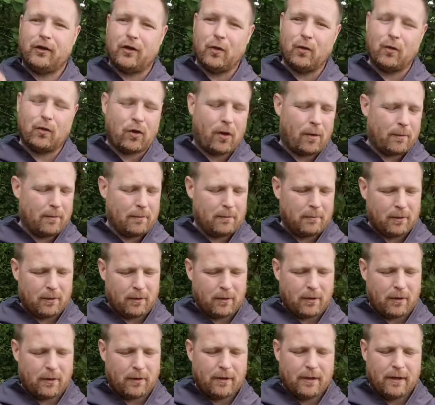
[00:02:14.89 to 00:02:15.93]
do comment
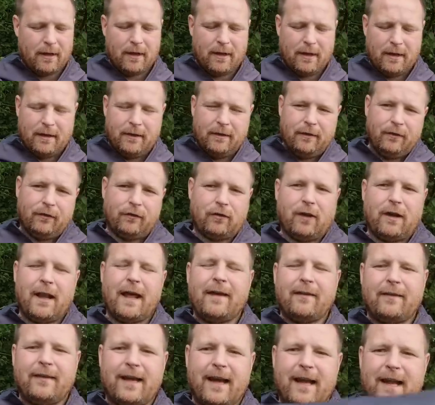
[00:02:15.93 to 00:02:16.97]
below. So
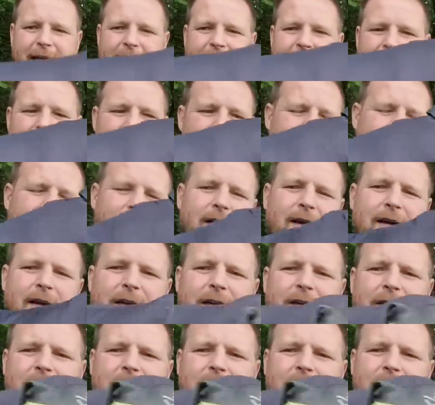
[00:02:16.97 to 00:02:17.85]
let's get it out of the